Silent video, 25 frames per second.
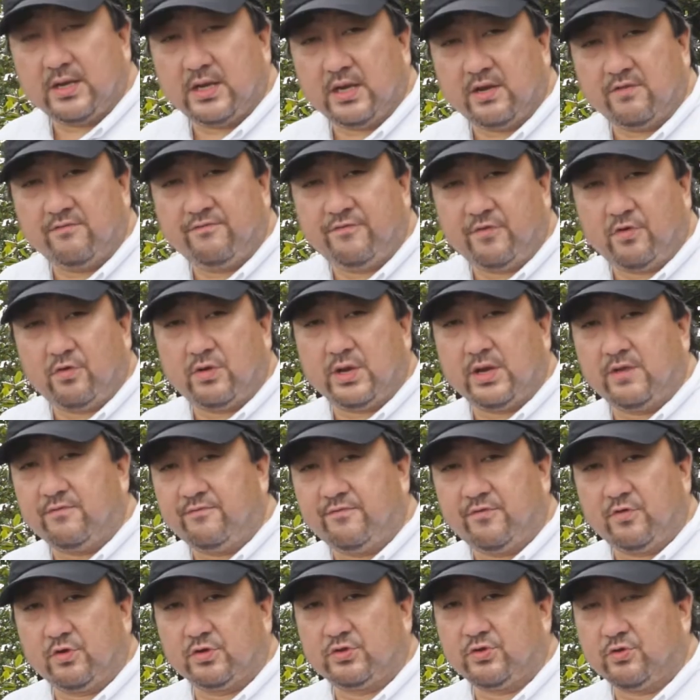and info,
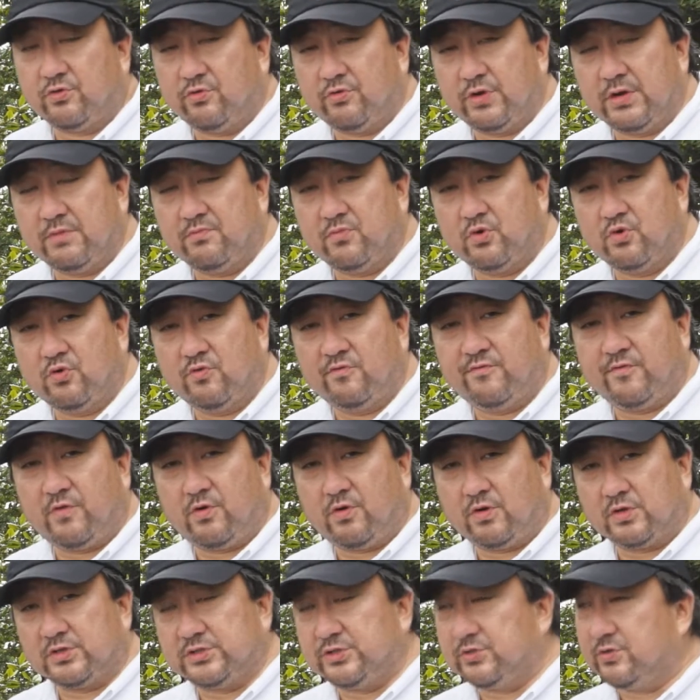info to remove
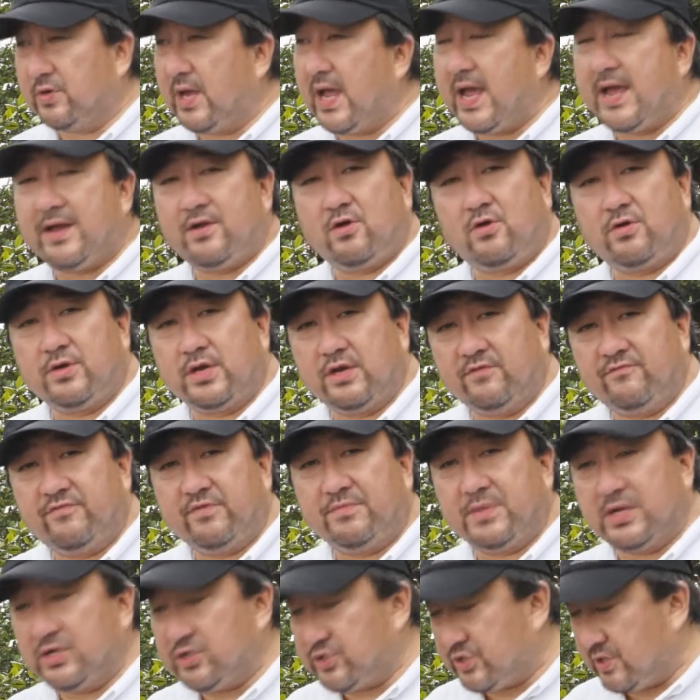or to add on
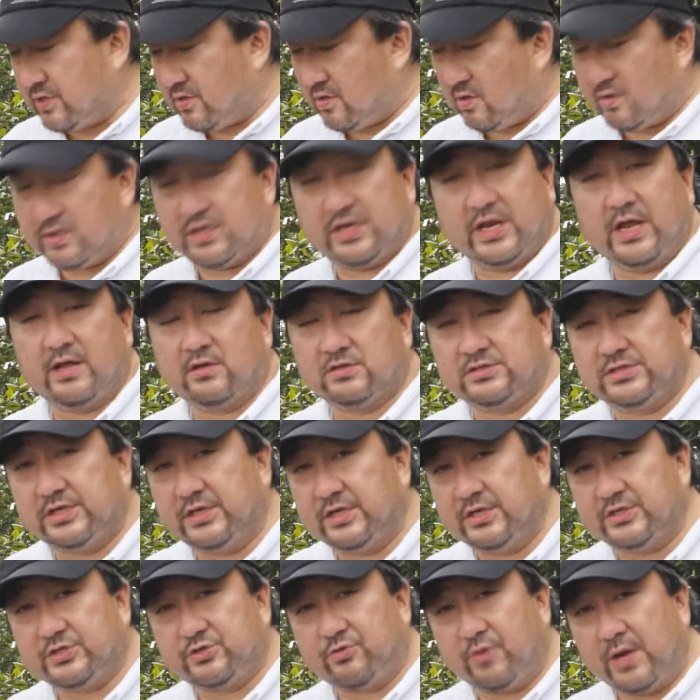information on the
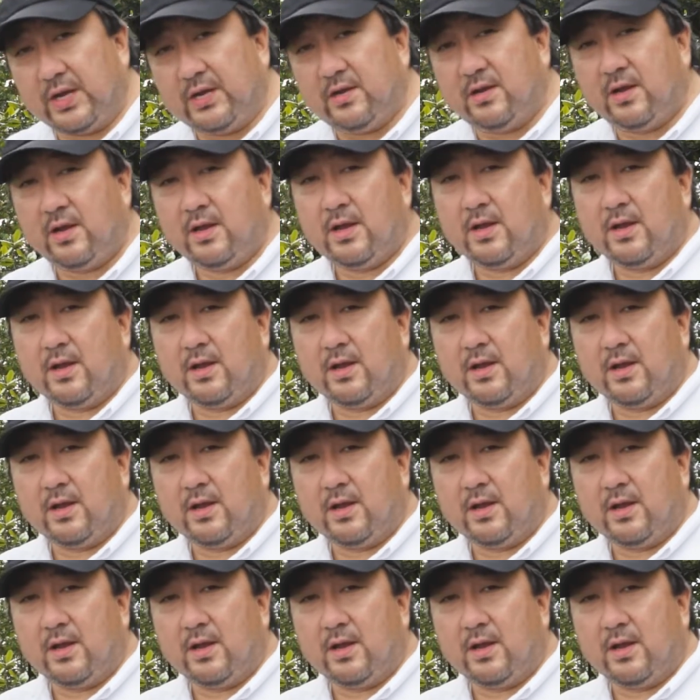LCD screen,